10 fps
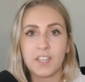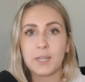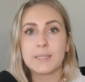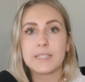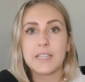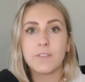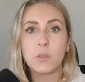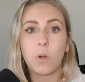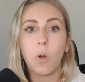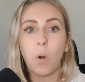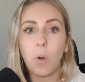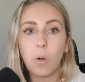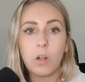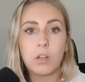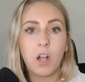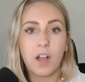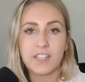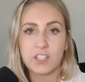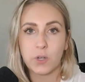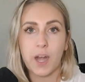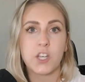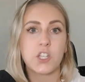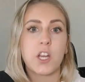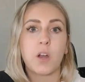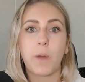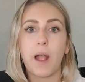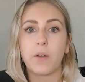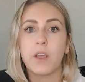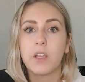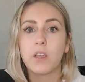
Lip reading: because it gives you a whole content strategy around